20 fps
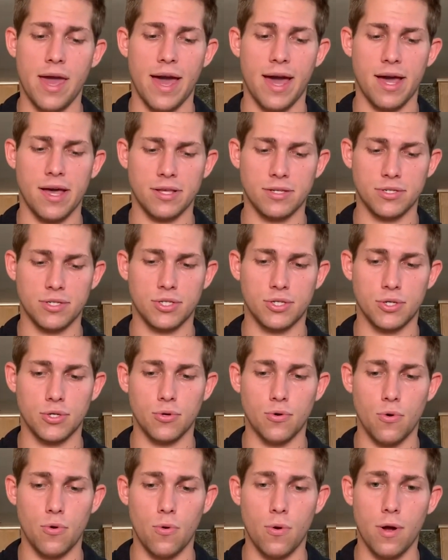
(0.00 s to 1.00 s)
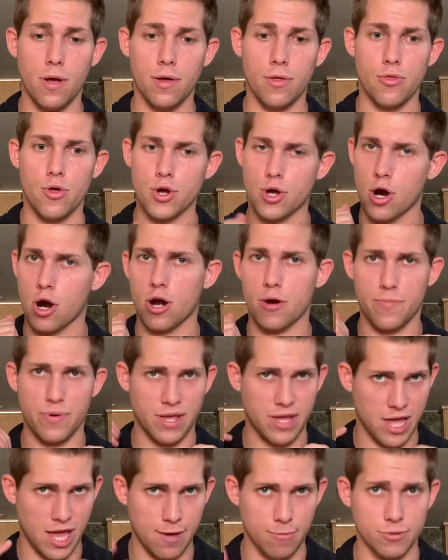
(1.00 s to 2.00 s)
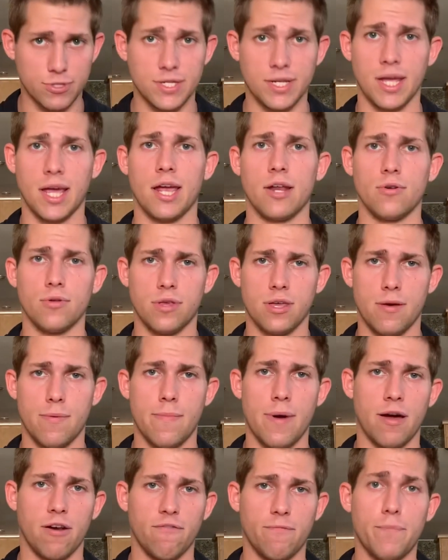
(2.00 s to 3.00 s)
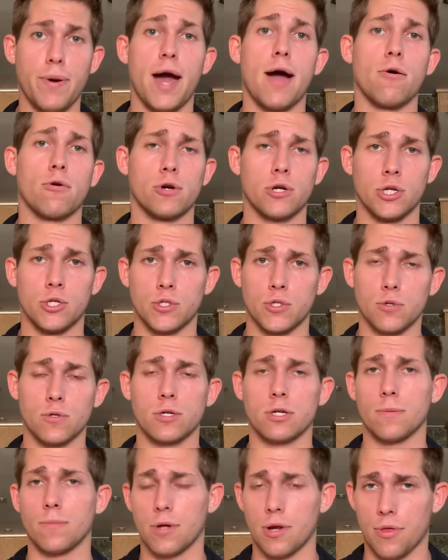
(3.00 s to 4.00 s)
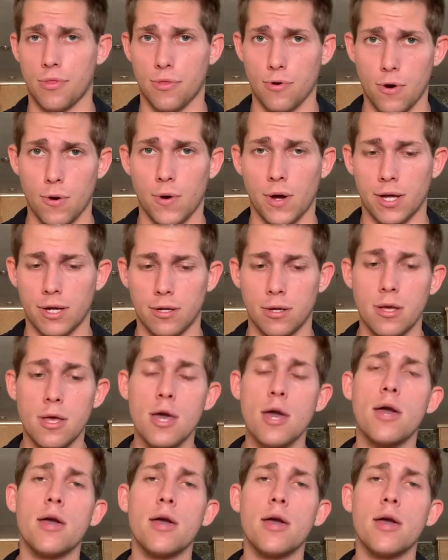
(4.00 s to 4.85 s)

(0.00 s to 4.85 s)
as to the car being able to handle the amount of power and torque I'm going to throw at it.